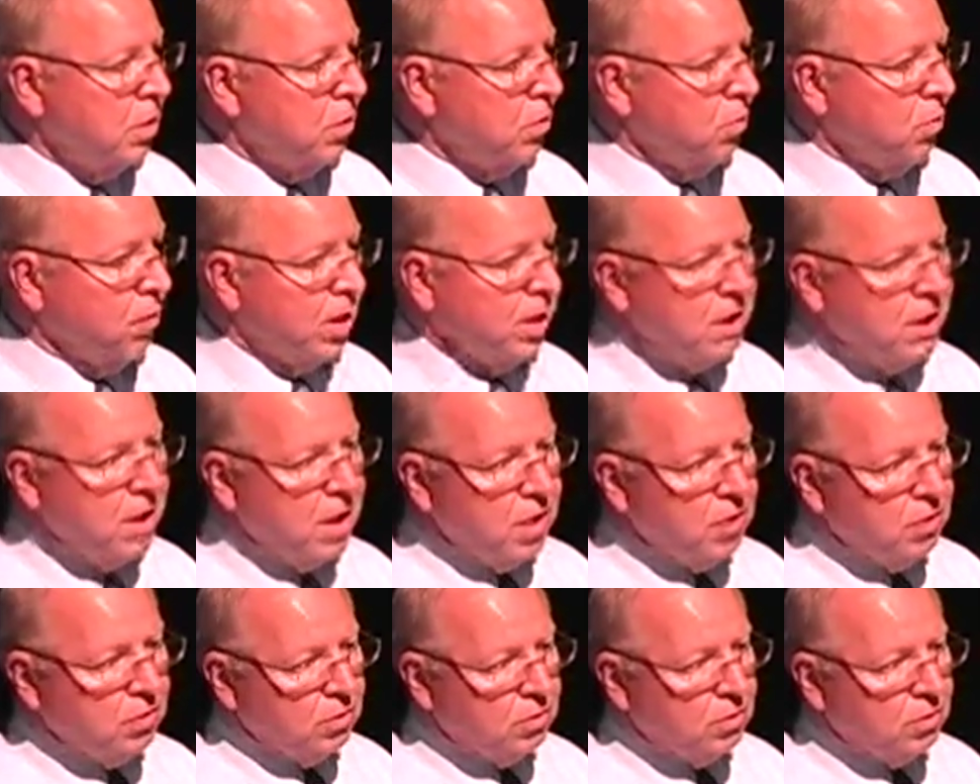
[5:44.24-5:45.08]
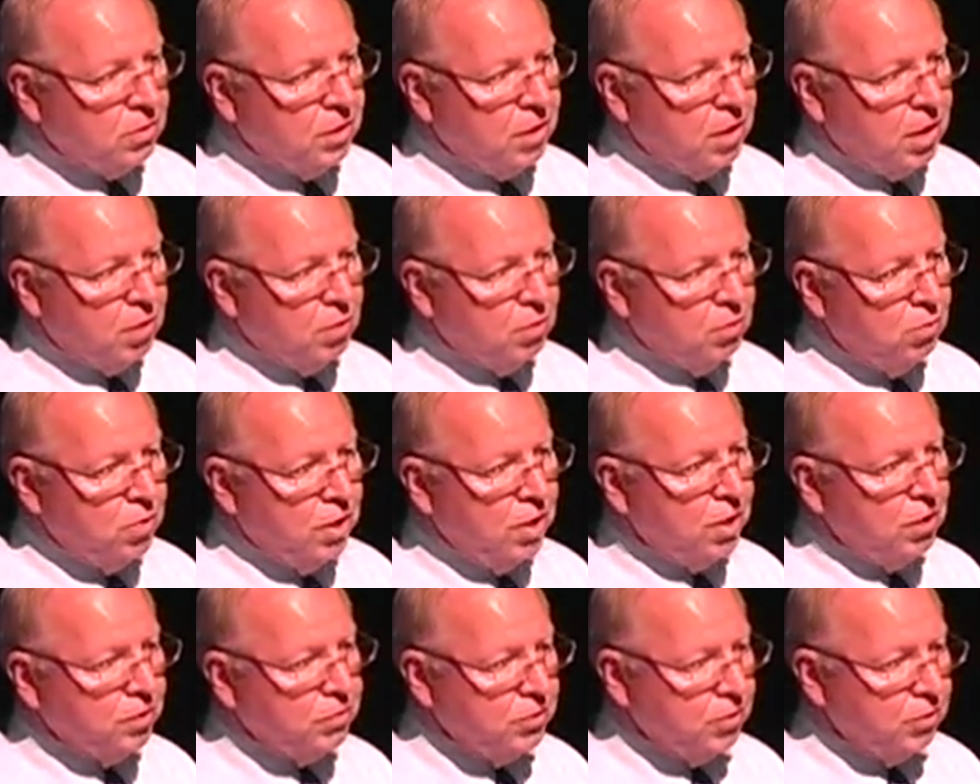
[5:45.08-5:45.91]
right now to learn how to
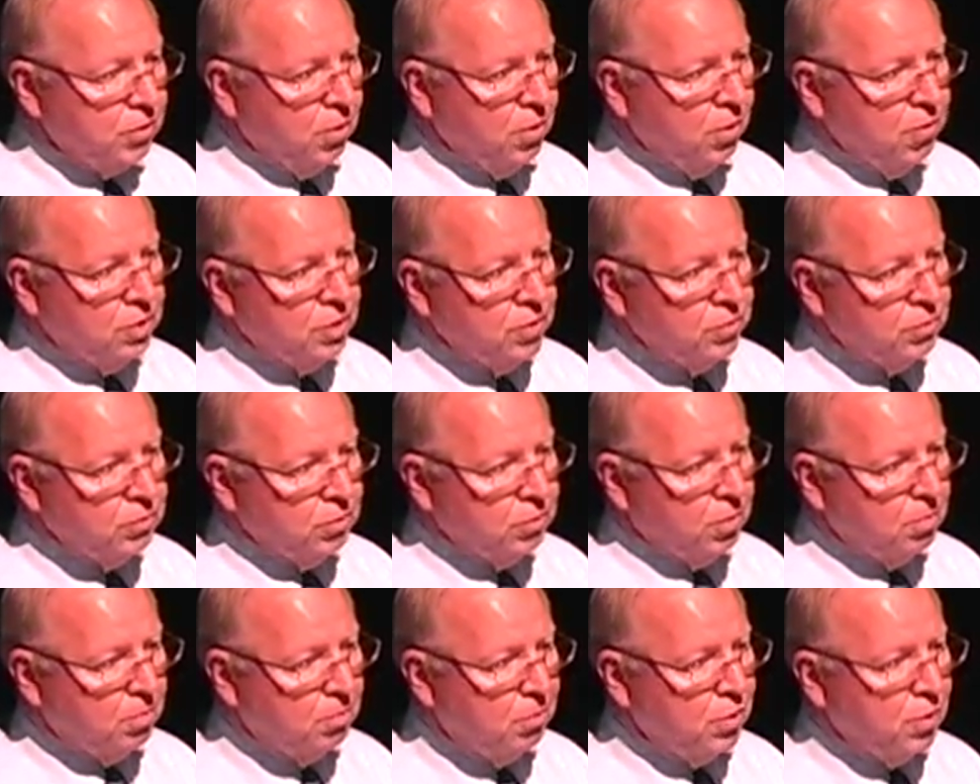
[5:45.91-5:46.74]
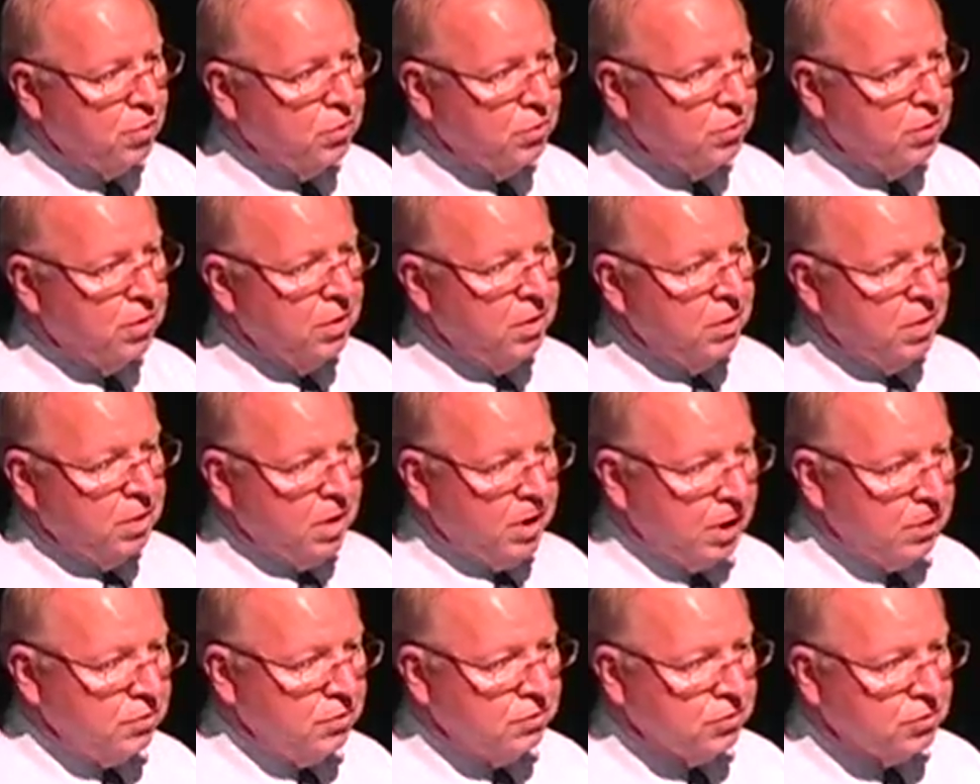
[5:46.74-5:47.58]
weld, you go into a booth
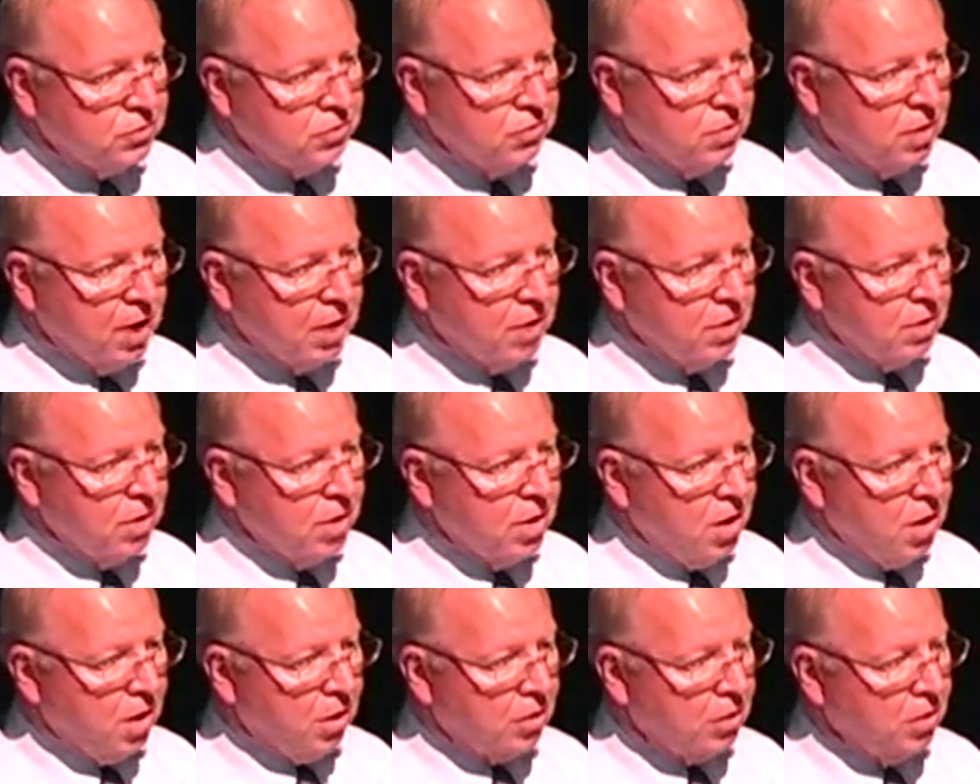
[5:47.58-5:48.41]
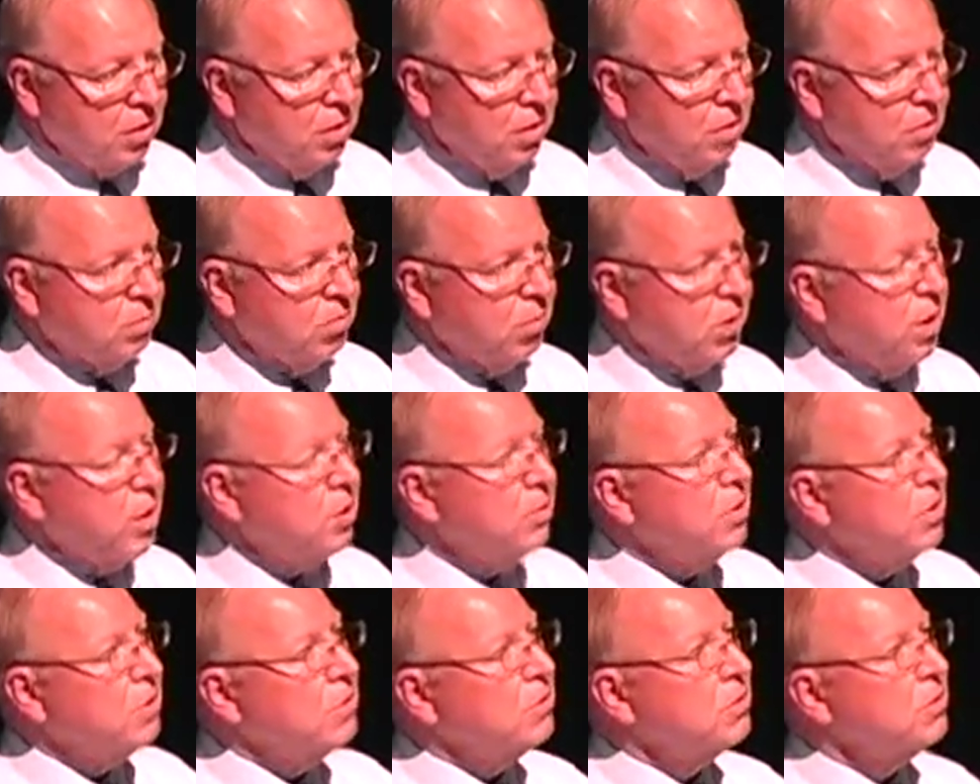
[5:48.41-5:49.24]
and you strike an arc. Well,
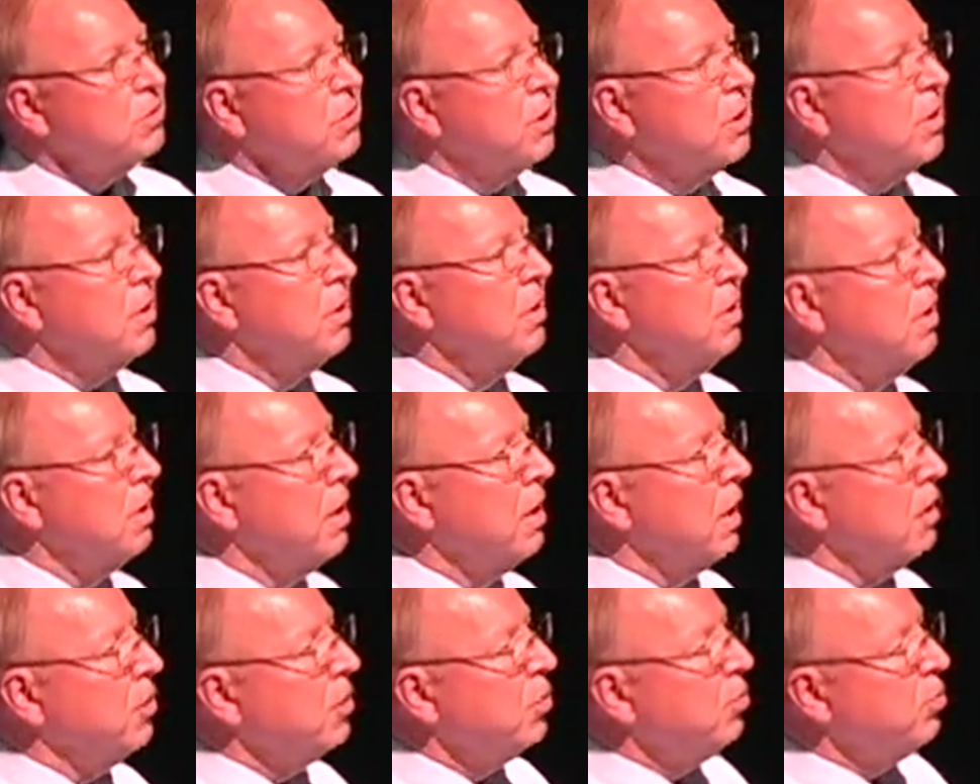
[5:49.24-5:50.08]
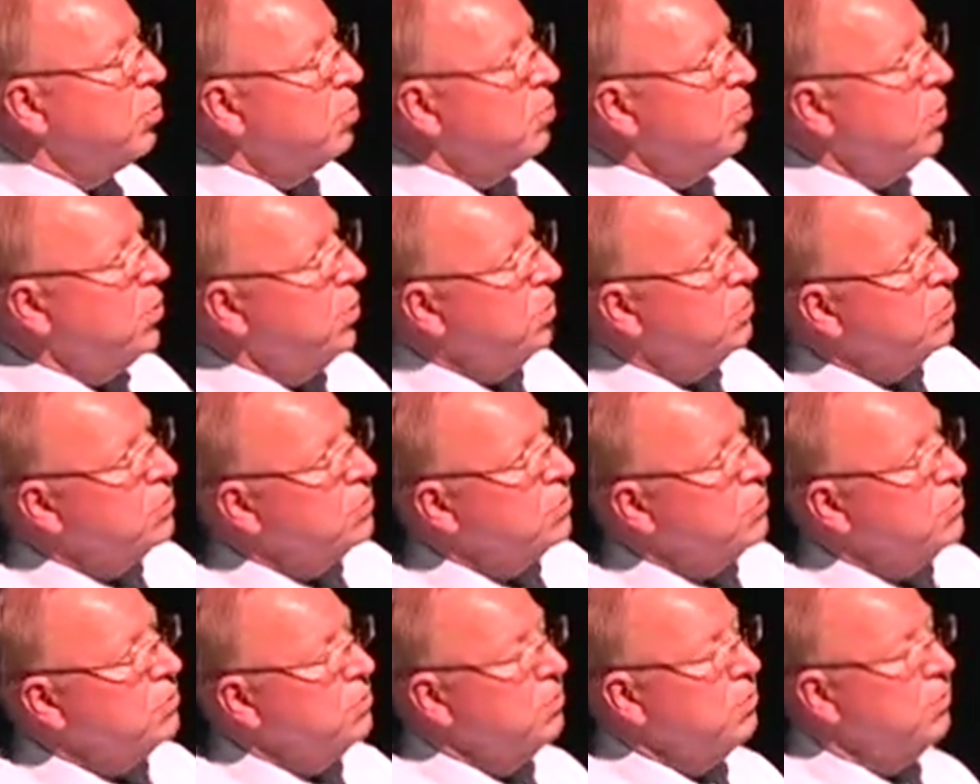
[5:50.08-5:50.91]
let's see, how do you prepare the
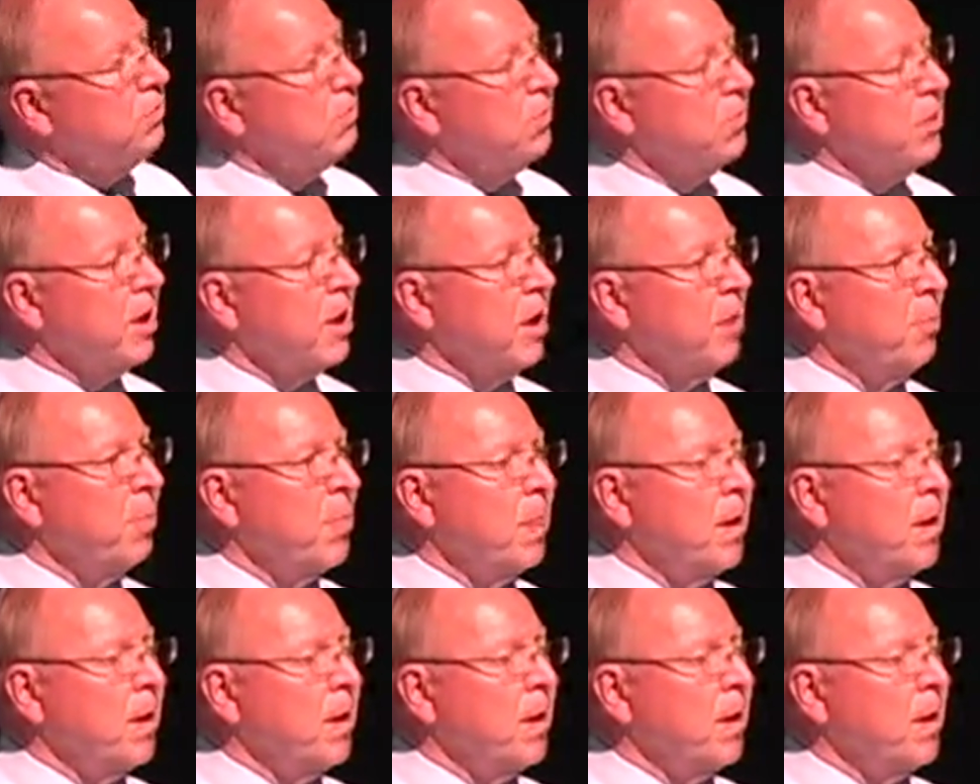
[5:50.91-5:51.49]
student for that?